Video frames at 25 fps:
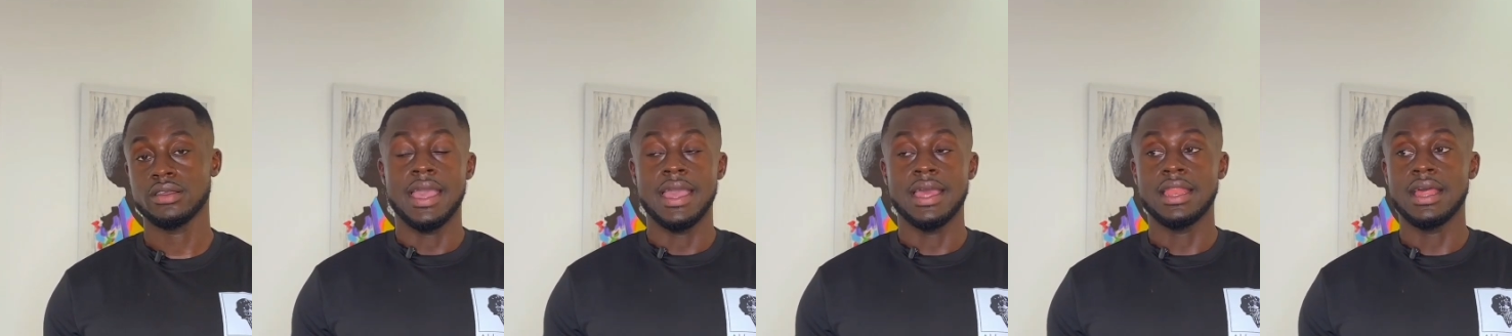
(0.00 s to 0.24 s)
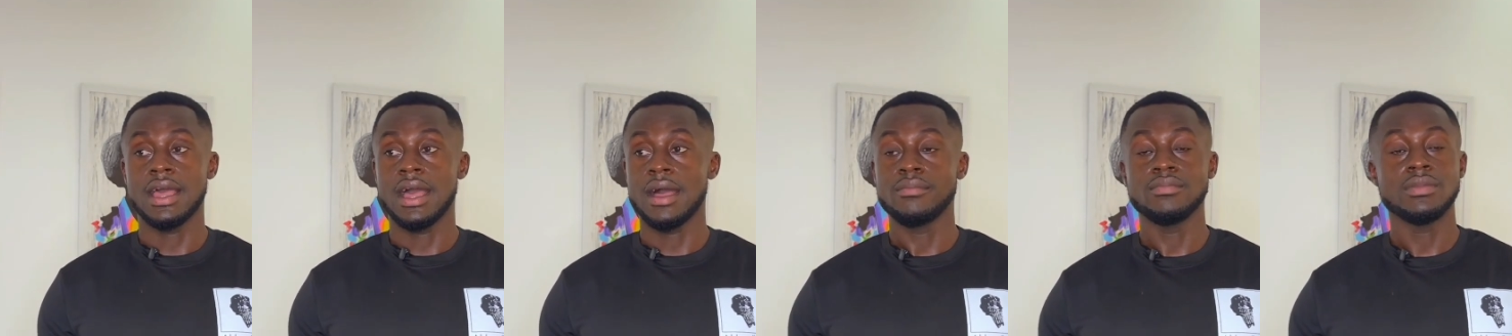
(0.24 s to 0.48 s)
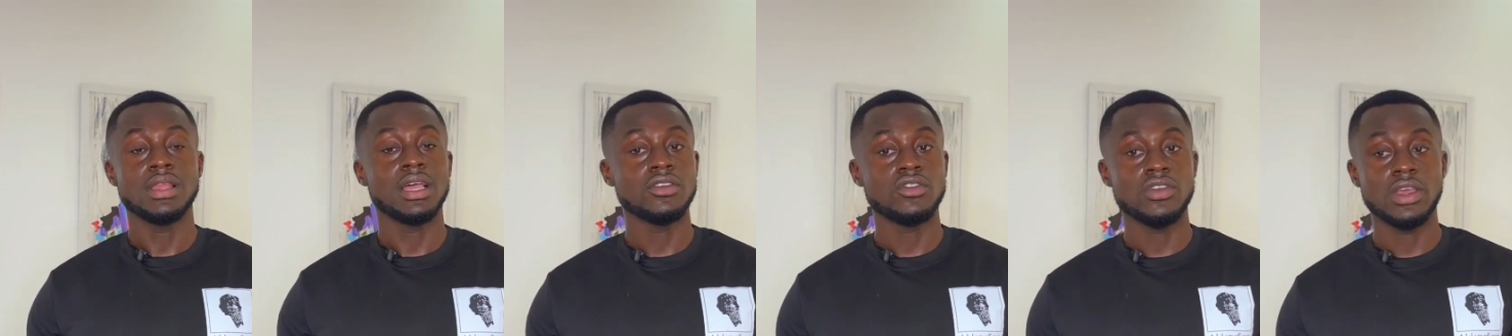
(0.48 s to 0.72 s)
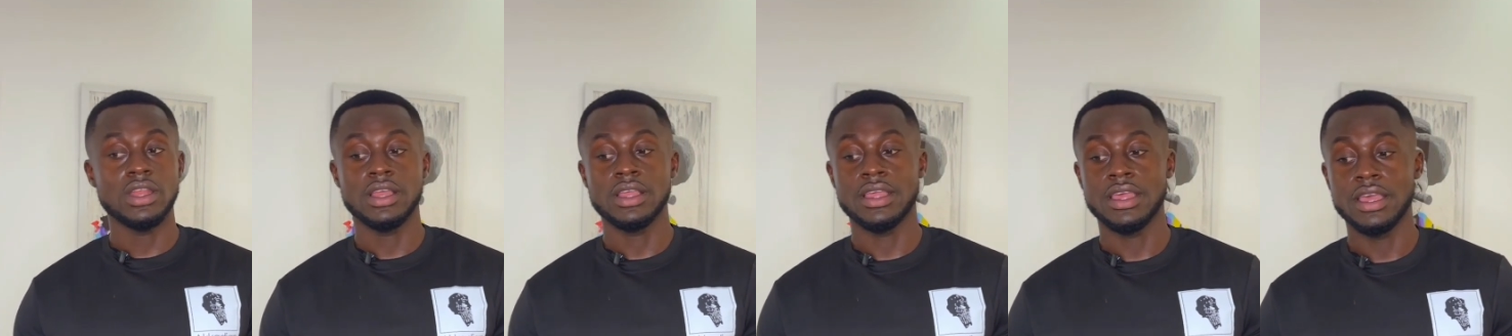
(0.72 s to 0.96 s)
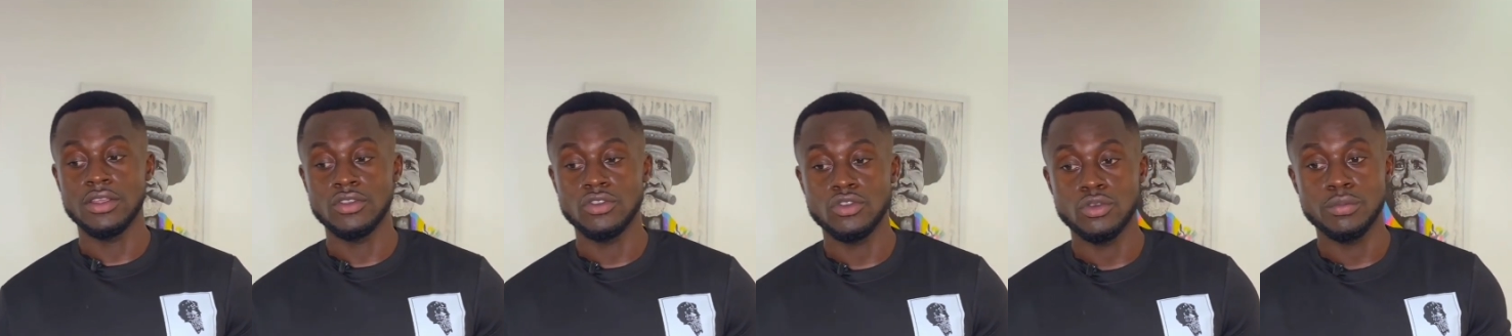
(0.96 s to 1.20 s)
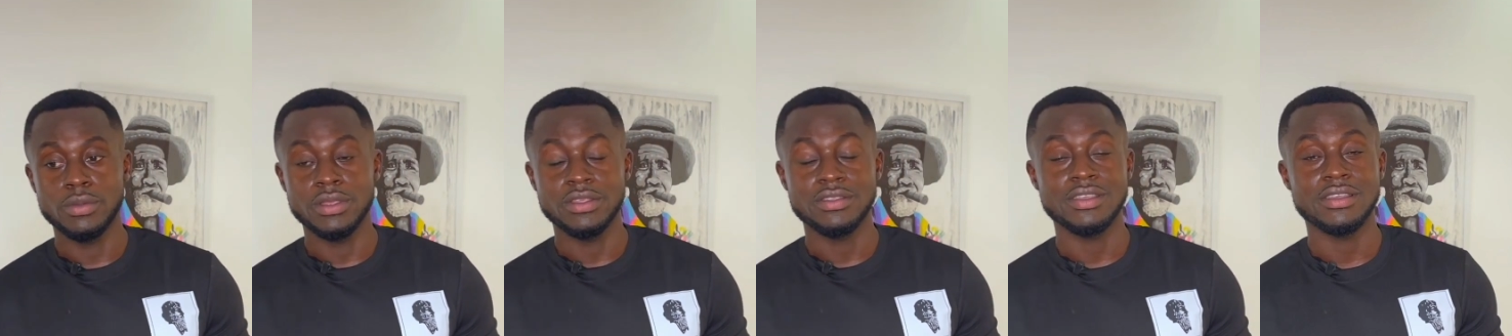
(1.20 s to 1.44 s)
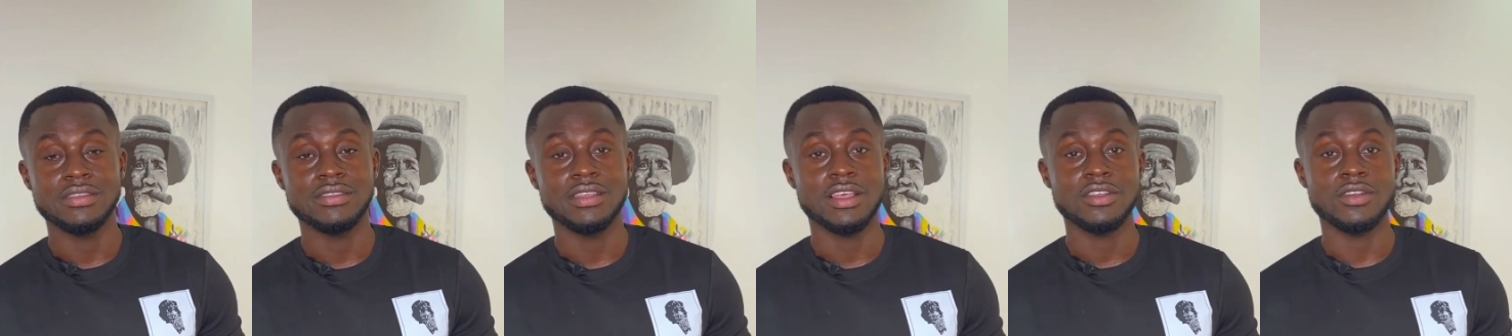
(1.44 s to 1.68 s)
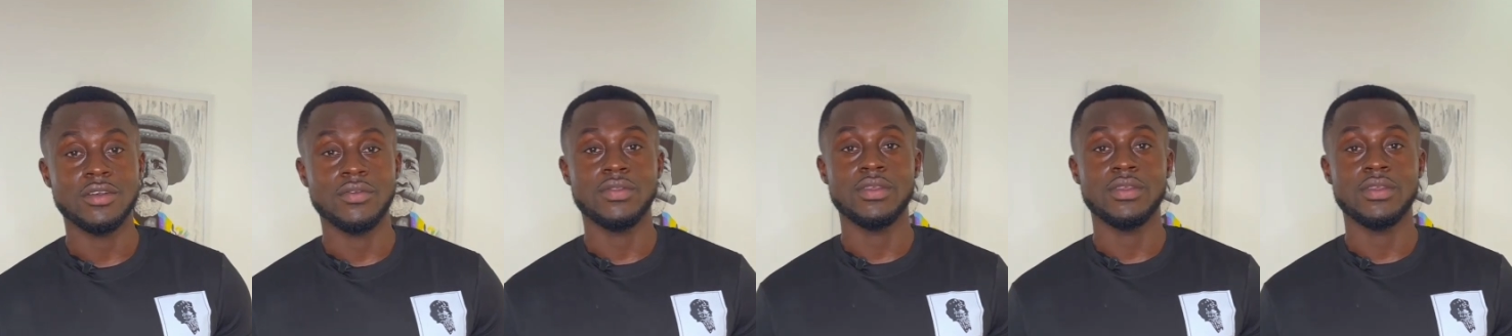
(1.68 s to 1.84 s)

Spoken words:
And I'm not trying to get into business side